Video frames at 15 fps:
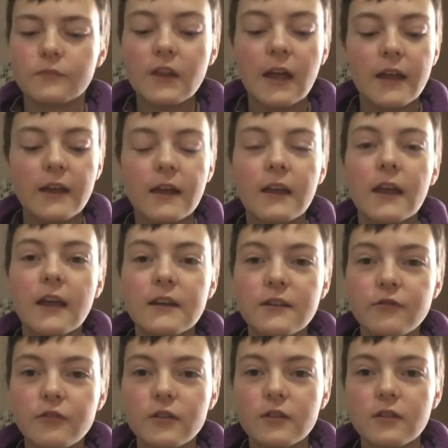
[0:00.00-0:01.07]
Yeah, you can get
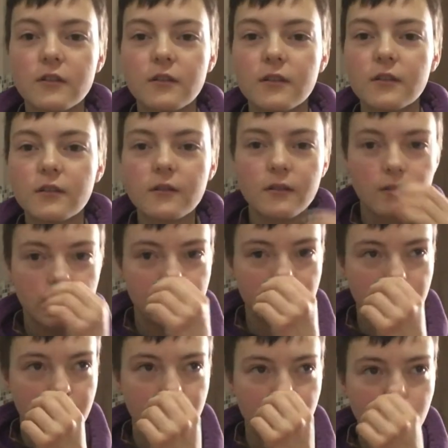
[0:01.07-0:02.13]
different
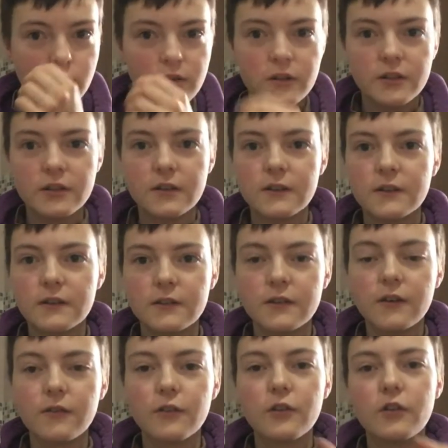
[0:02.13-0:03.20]
coloured
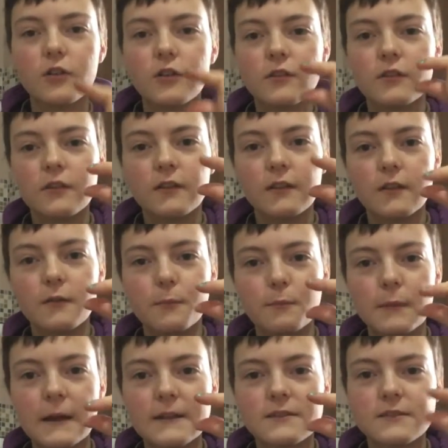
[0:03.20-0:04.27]
the little
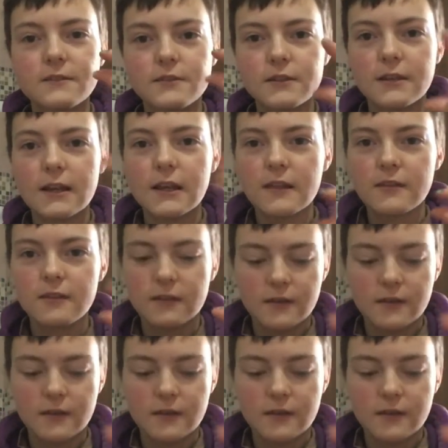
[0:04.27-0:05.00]
pads underneath